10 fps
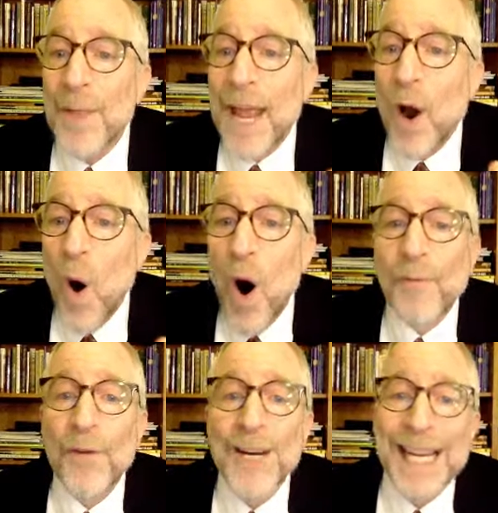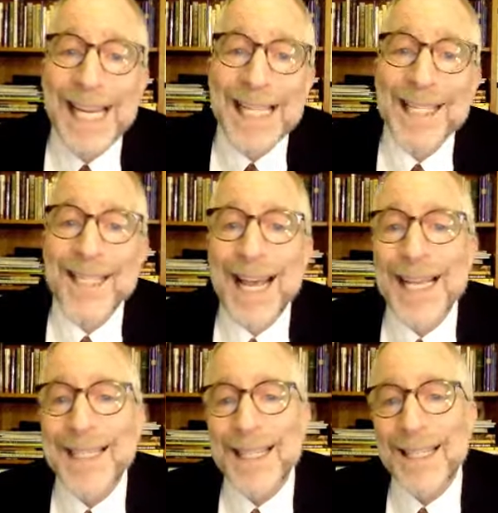They offered
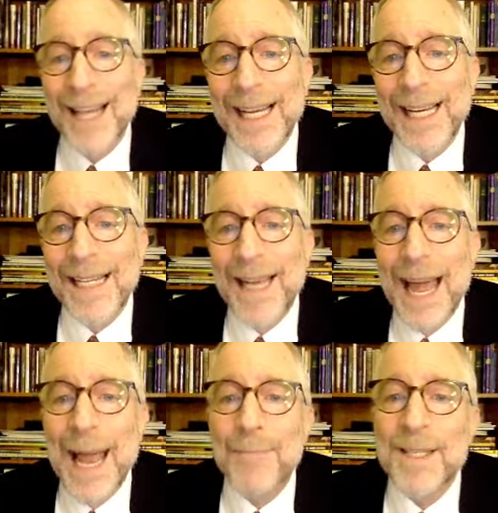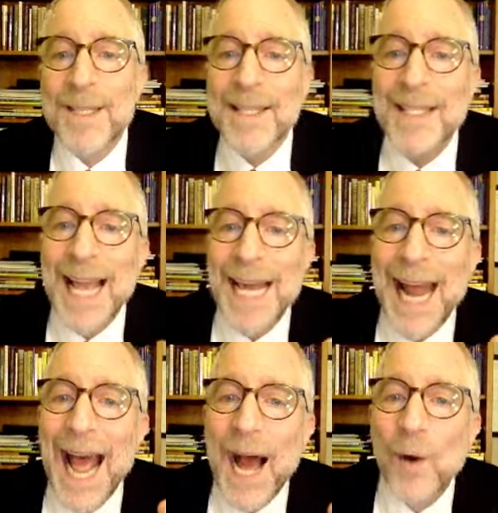incense and lighted lamps and
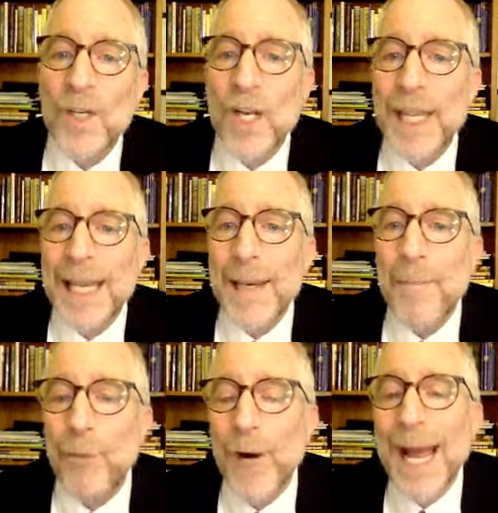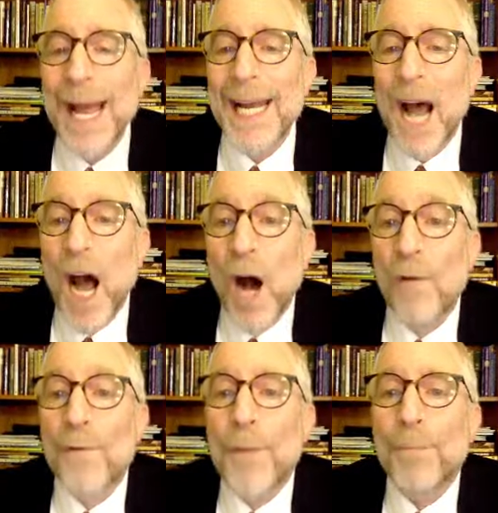set out the bread
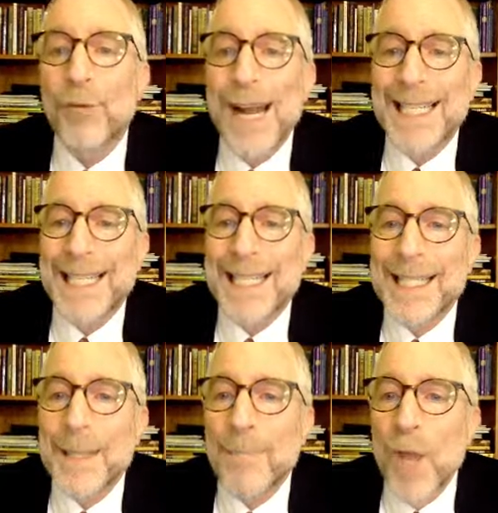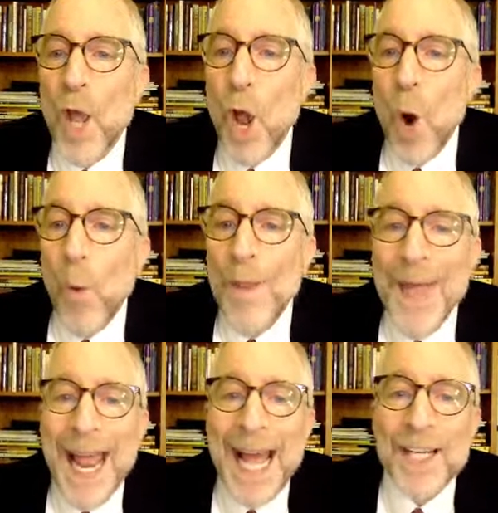of the presence.
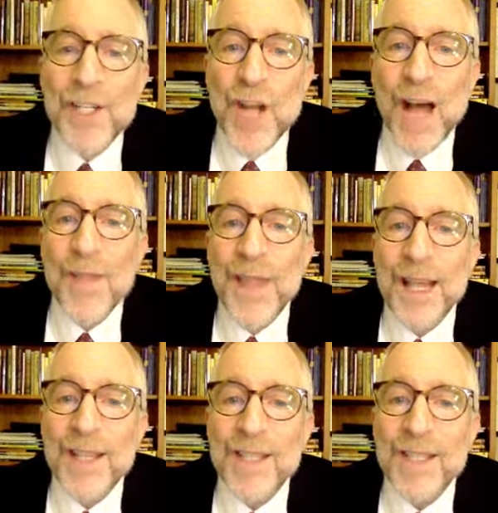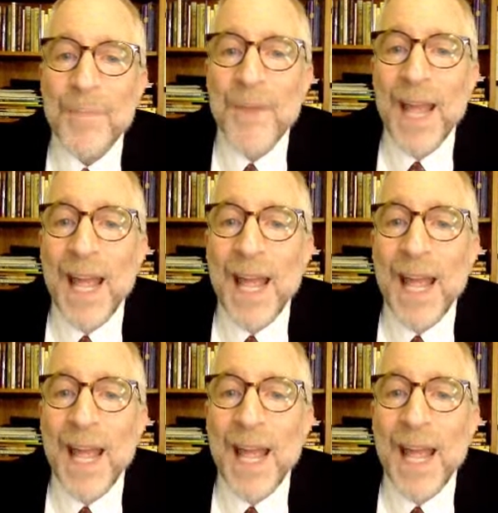When they had done this,